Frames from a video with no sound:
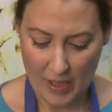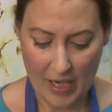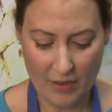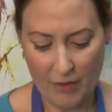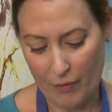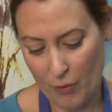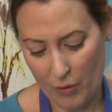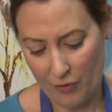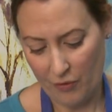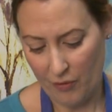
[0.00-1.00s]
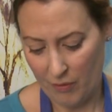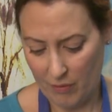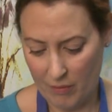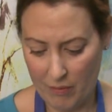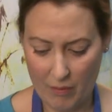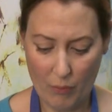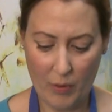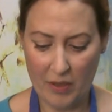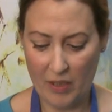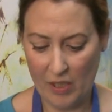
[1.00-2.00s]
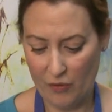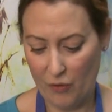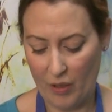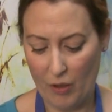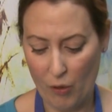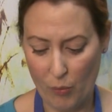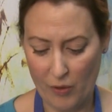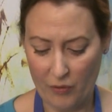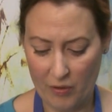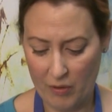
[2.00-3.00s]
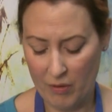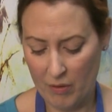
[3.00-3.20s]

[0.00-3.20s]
And of course, with these, you can always